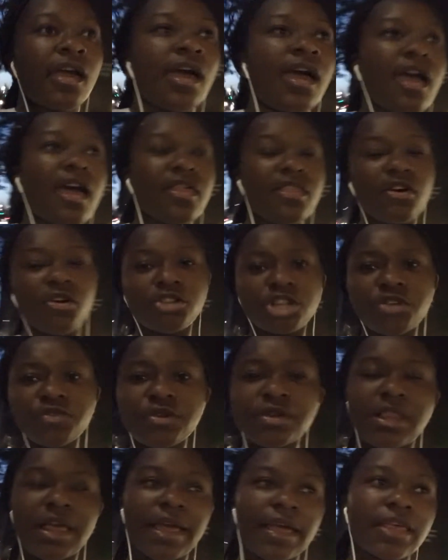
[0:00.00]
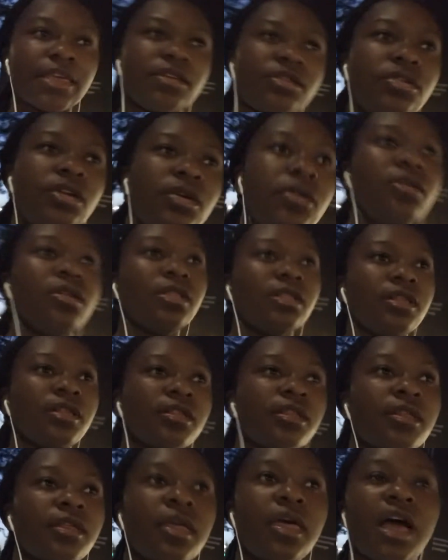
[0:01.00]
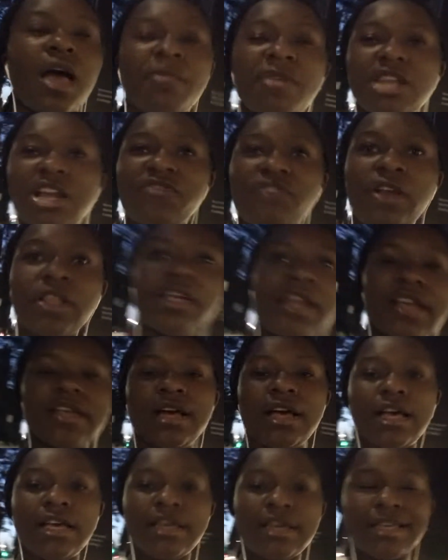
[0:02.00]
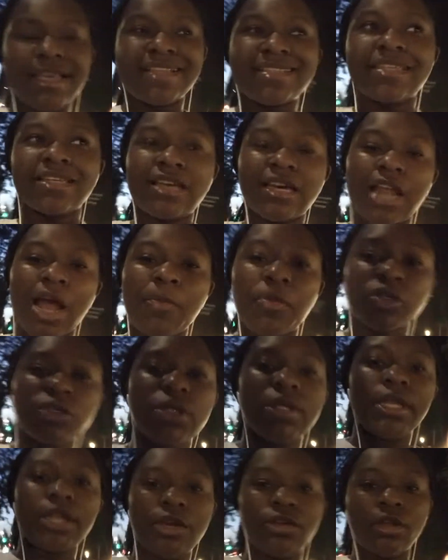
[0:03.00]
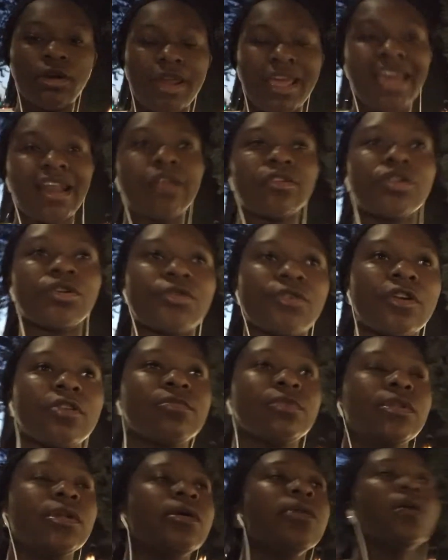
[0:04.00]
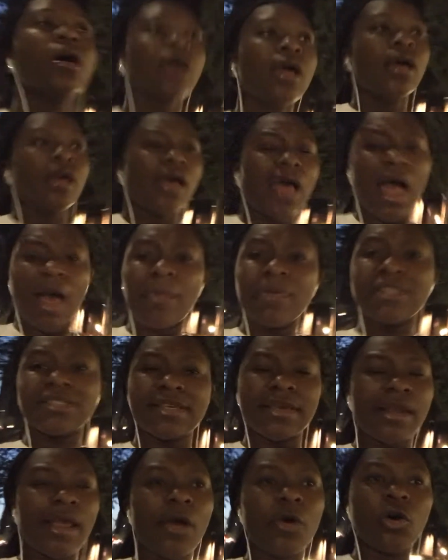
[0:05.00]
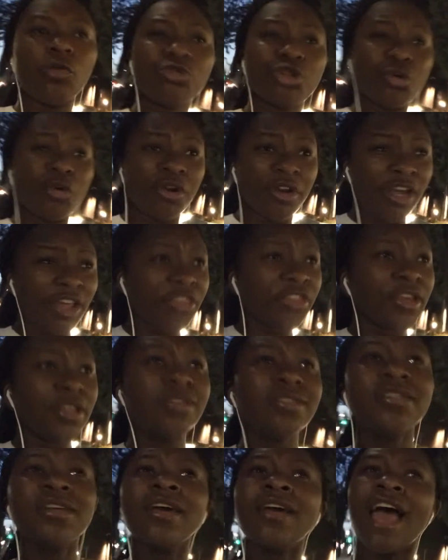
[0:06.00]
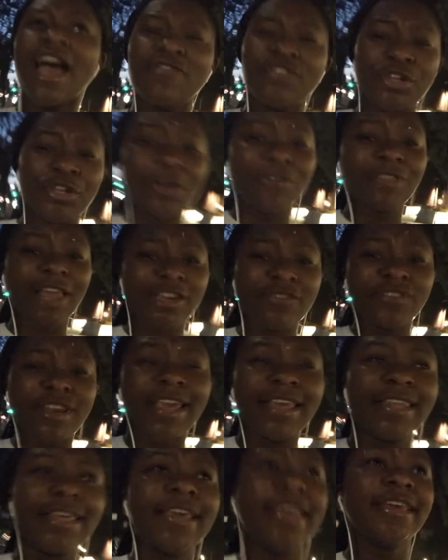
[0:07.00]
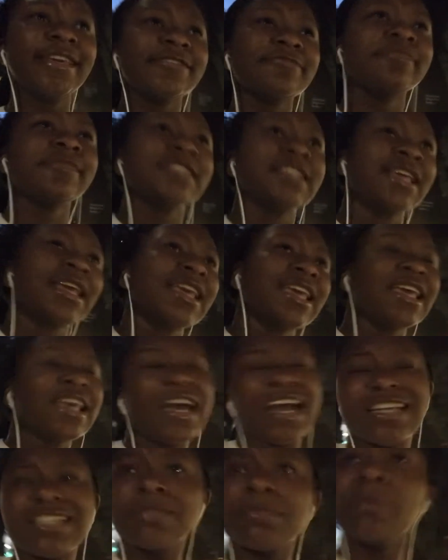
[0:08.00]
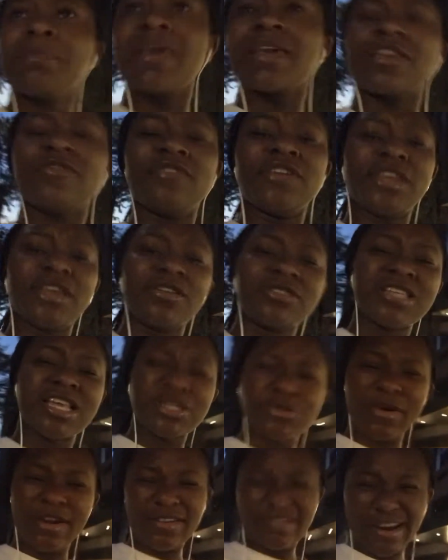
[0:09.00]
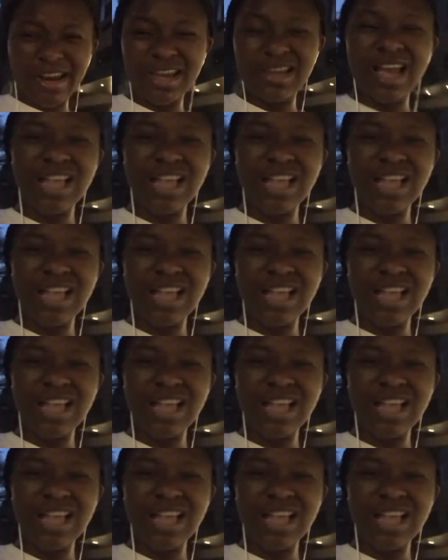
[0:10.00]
And the only, like, you know, I mean, I found that it, it's a good opportunity, you know, to get out the crib, you know. I've been sitting at home doing nothing, having no life lately. I should be making videos. That's right, right?